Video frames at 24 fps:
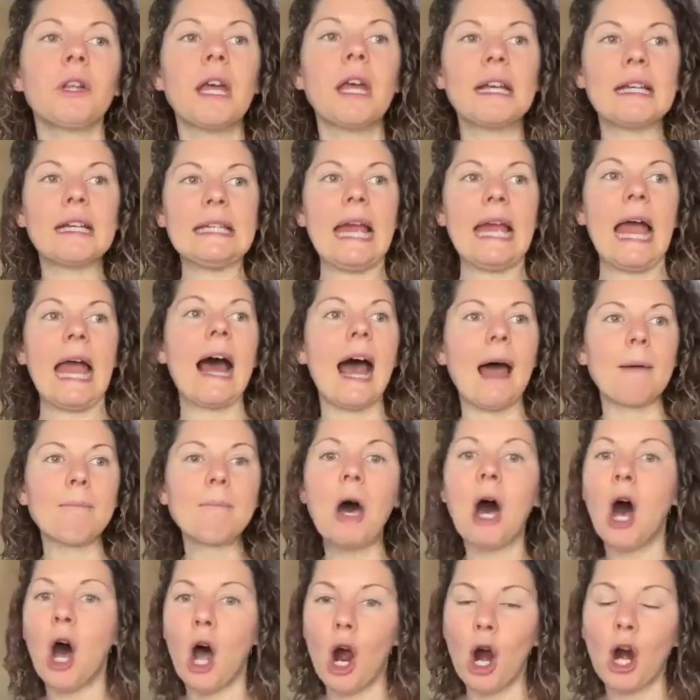you're like, yeah,
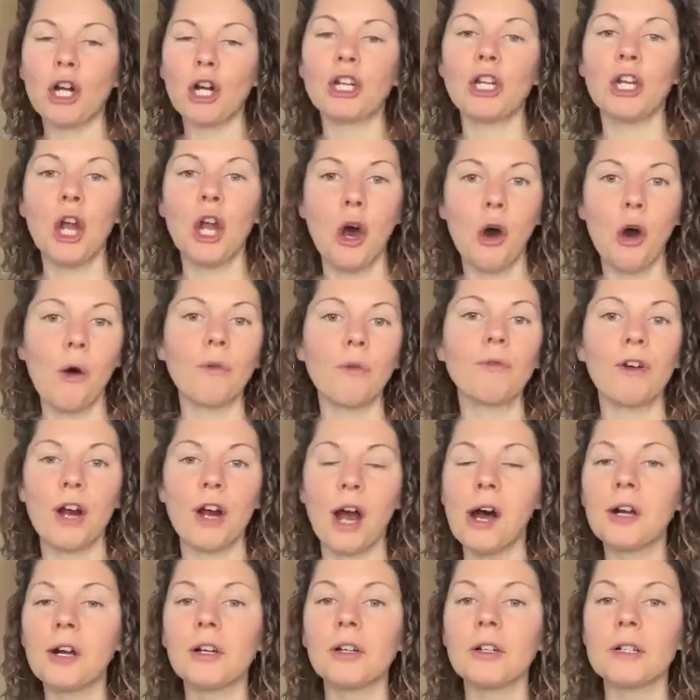I'm a hard no
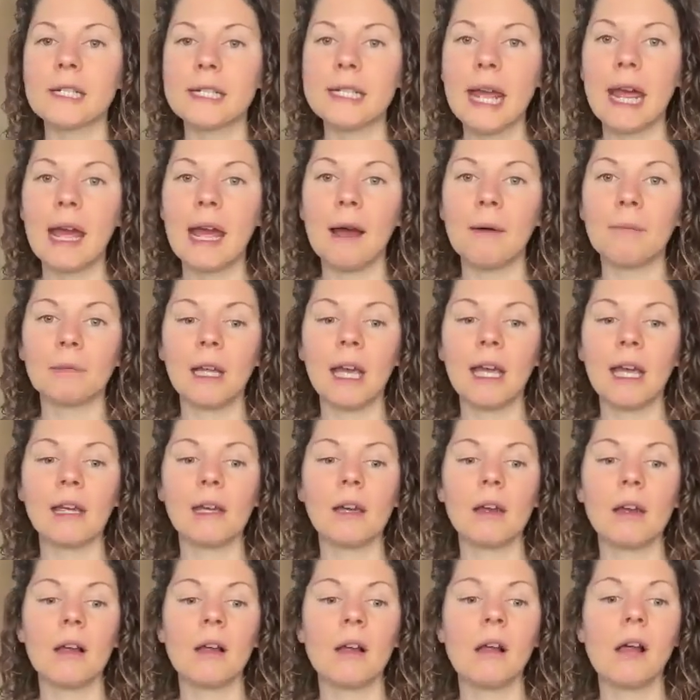for Uncle Sam.
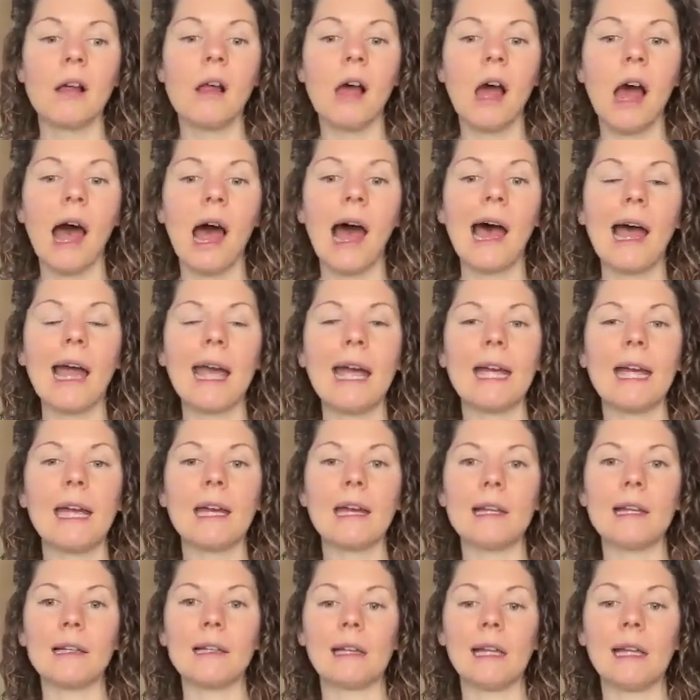Like,
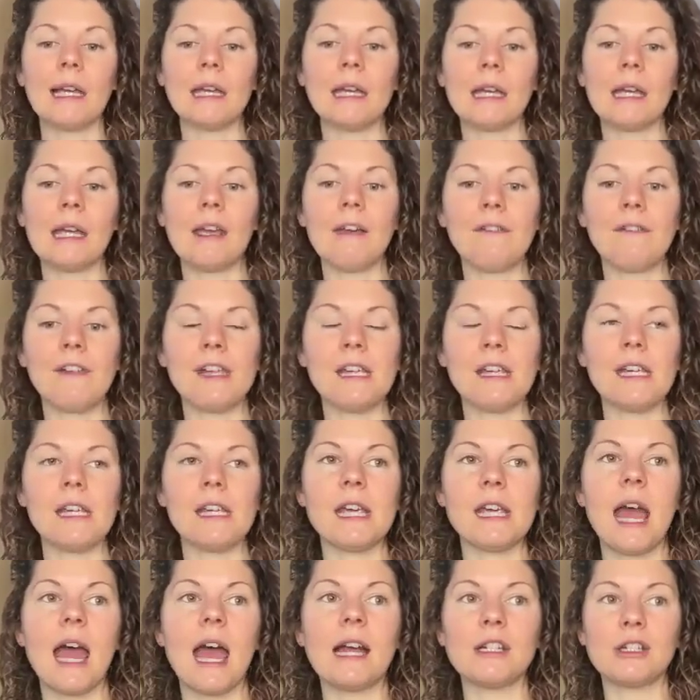I like if
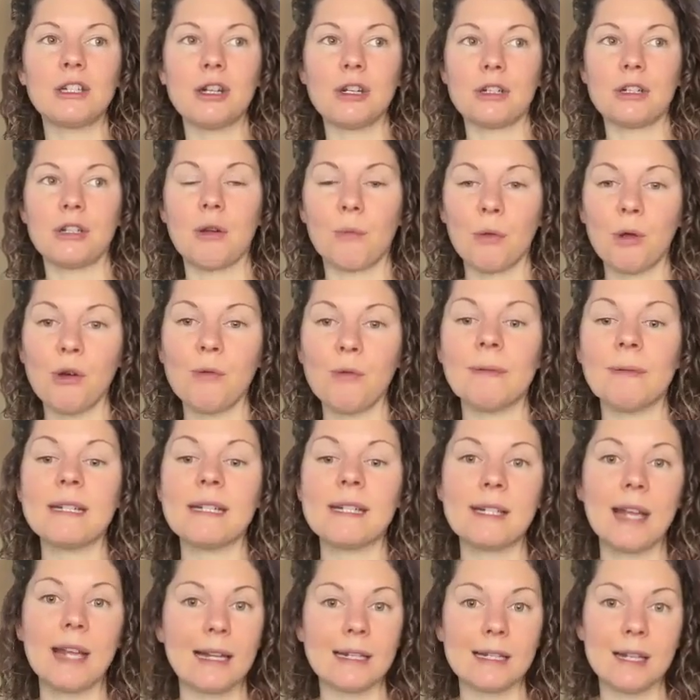he enters a room
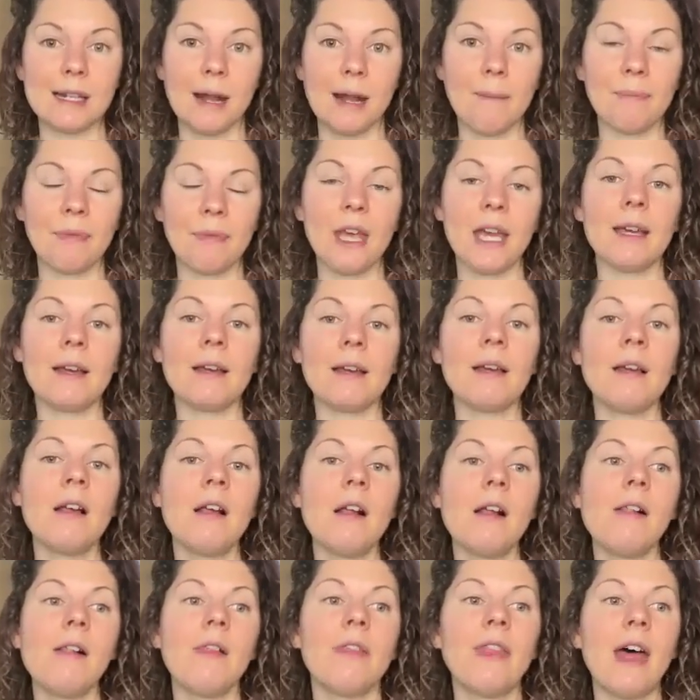and says something
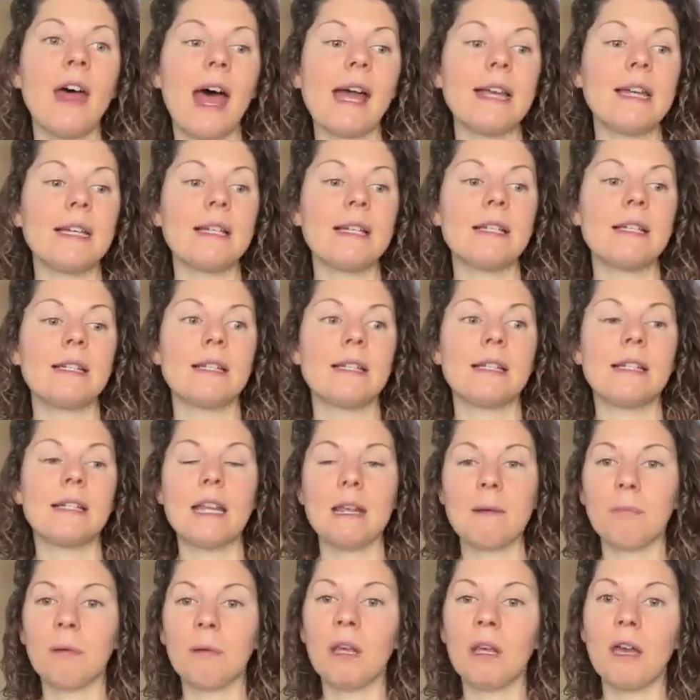that is
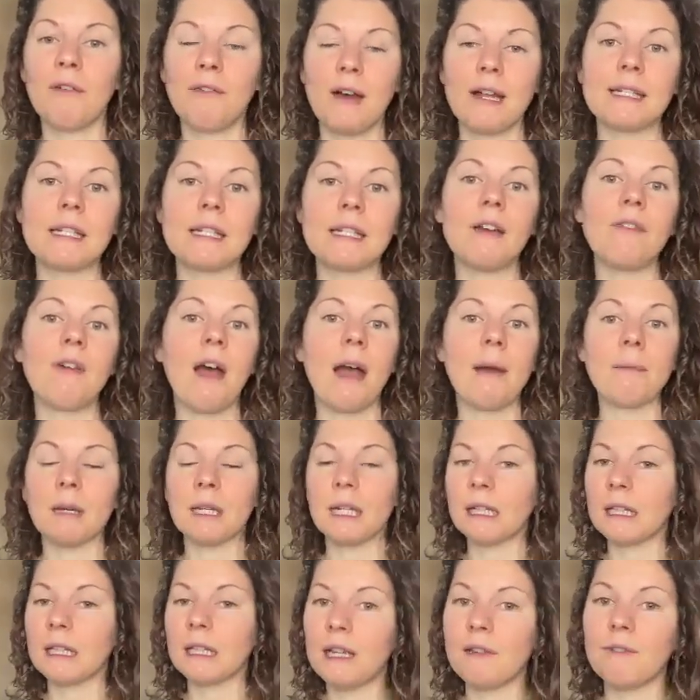deeply offensive, I'm
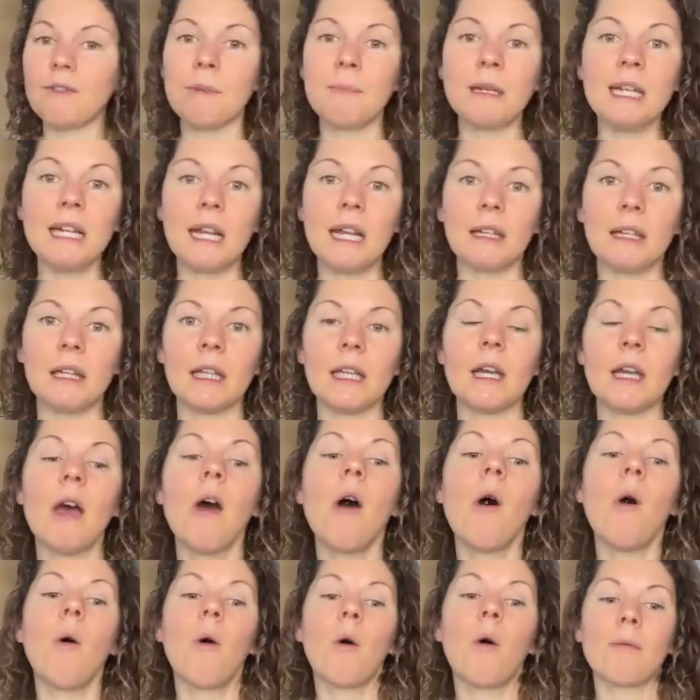going to leave immediately.
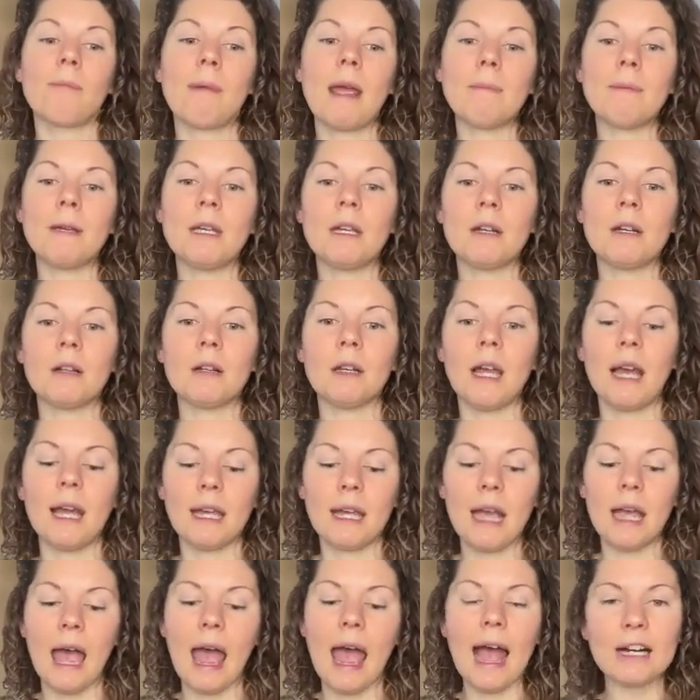Or maybe you're
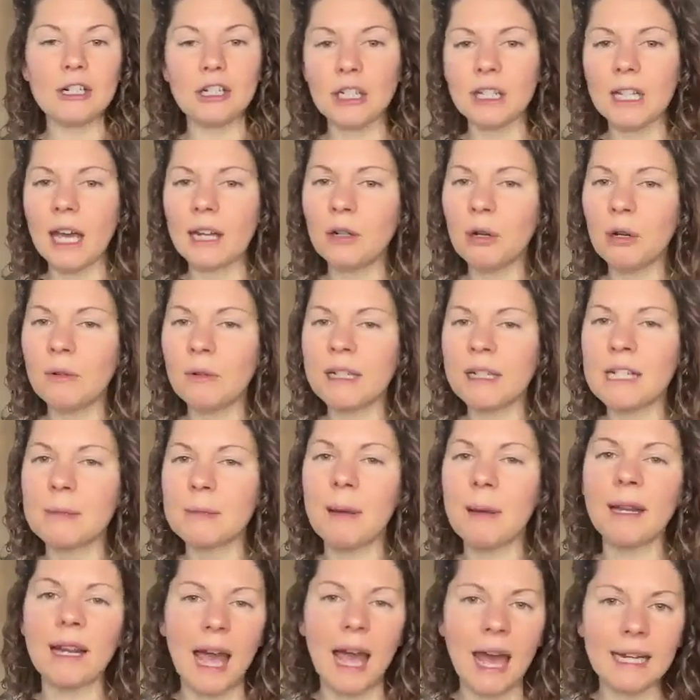like, actually, I don't want to
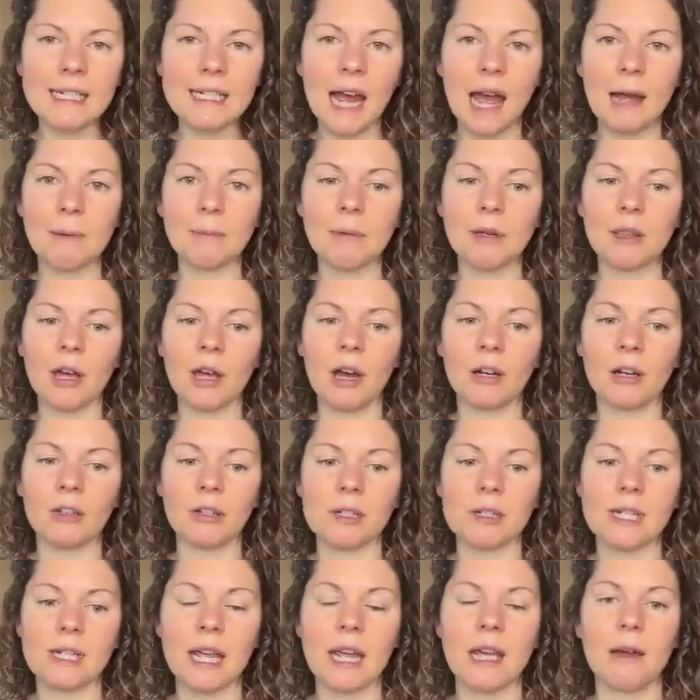spend any time with
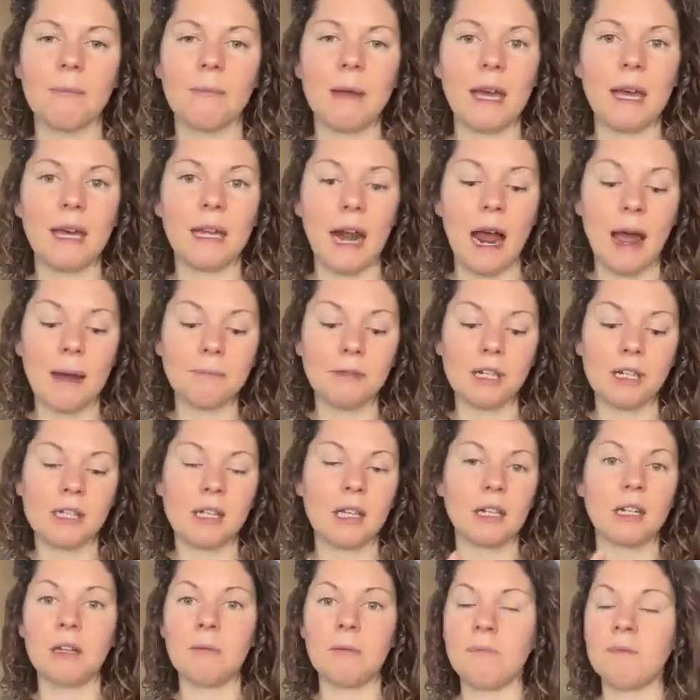Uncle Sam and I'm
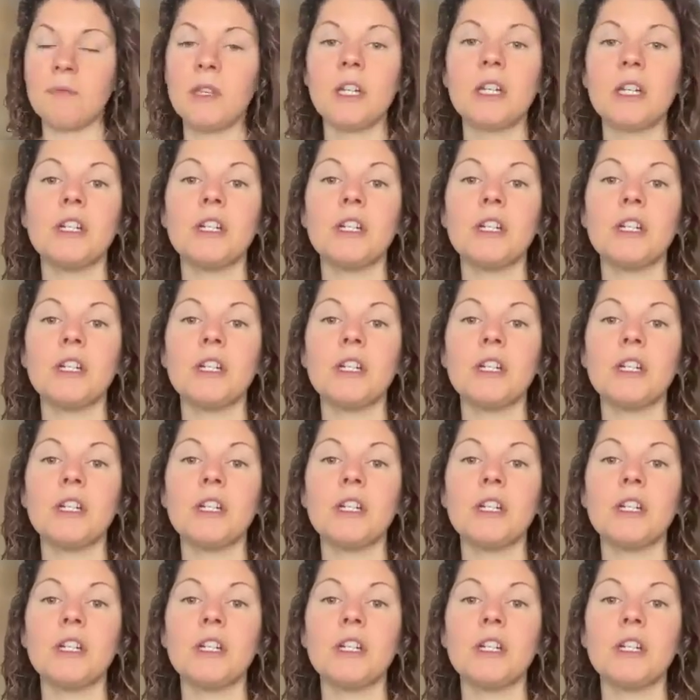just going to